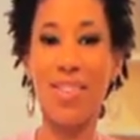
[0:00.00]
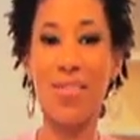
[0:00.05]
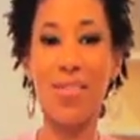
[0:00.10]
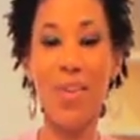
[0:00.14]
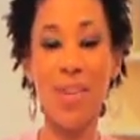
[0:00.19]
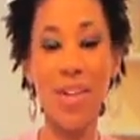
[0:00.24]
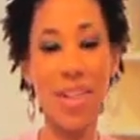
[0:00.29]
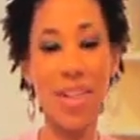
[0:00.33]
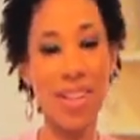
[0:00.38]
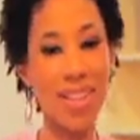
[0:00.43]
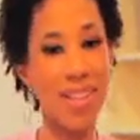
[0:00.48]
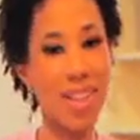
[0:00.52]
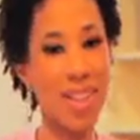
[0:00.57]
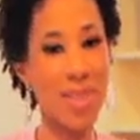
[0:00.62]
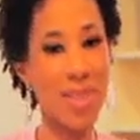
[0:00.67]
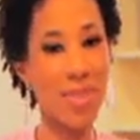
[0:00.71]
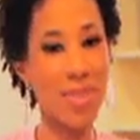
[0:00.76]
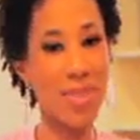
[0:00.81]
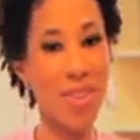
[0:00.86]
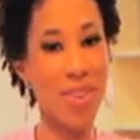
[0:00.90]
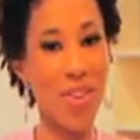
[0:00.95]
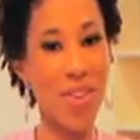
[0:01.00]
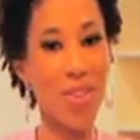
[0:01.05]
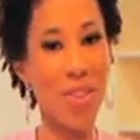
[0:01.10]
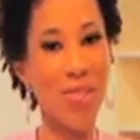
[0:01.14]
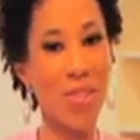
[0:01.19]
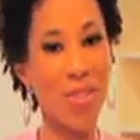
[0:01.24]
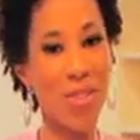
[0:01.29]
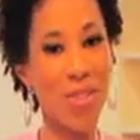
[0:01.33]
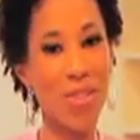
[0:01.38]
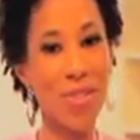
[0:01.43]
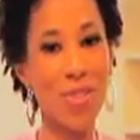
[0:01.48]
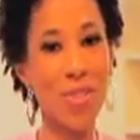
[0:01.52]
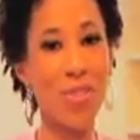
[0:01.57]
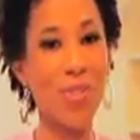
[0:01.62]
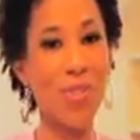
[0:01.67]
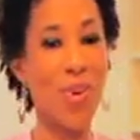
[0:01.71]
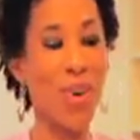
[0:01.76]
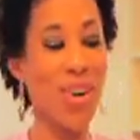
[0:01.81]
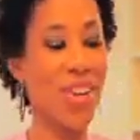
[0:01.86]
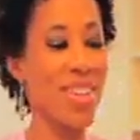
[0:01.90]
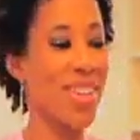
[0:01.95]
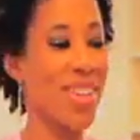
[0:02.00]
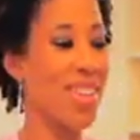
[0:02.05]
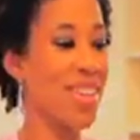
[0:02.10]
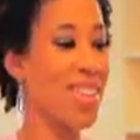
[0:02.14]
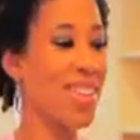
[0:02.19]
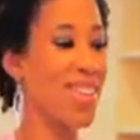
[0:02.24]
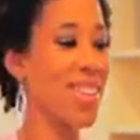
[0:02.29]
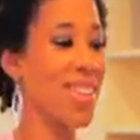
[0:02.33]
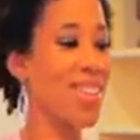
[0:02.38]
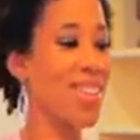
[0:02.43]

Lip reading: 4 cups of filtered water.